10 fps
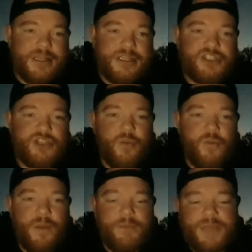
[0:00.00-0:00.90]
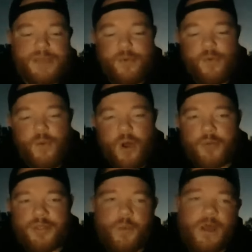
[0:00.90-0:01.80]
So when people
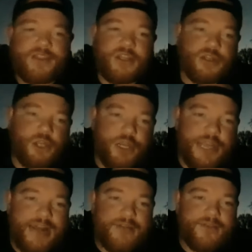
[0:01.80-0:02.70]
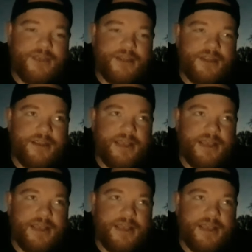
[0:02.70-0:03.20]
only want the look out of it,